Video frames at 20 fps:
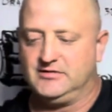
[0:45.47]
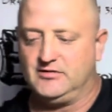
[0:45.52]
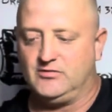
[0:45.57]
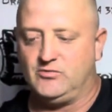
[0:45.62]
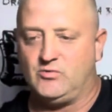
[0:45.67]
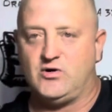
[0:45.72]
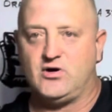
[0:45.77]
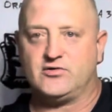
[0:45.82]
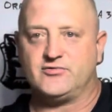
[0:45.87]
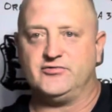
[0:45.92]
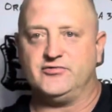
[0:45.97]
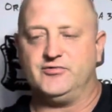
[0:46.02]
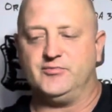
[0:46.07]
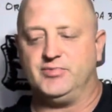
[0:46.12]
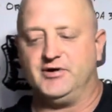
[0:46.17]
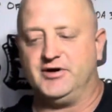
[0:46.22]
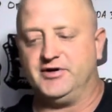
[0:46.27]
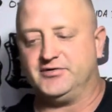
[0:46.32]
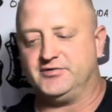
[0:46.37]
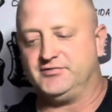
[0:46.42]
walk through the
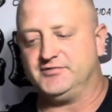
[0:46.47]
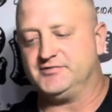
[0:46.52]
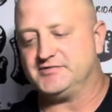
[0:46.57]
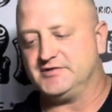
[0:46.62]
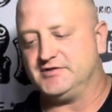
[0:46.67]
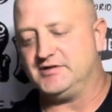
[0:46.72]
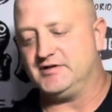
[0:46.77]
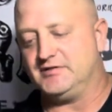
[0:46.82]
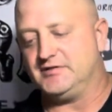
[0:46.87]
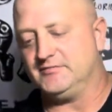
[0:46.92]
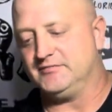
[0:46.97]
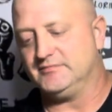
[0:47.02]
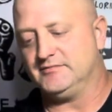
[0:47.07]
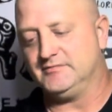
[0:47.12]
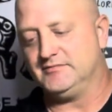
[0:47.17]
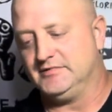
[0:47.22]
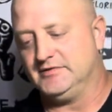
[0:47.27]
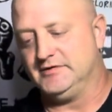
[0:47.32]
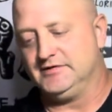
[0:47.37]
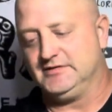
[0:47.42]
puddles and then
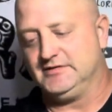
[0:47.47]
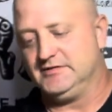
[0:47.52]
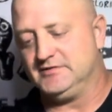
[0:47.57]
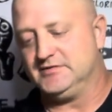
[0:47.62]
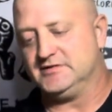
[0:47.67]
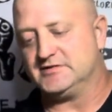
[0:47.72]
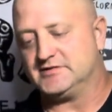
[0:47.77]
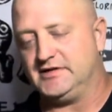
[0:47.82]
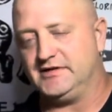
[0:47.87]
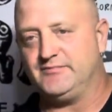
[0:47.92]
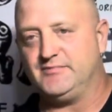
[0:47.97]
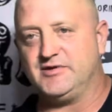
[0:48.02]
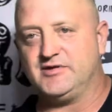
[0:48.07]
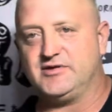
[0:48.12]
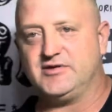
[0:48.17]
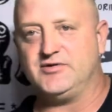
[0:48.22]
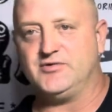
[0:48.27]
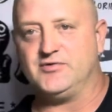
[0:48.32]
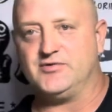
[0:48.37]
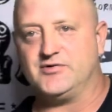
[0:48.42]
just leave them at
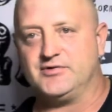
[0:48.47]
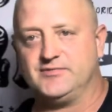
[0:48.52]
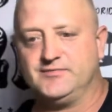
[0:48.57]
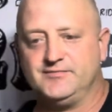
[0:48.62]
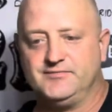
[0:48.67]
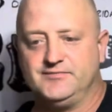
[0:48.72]
the door.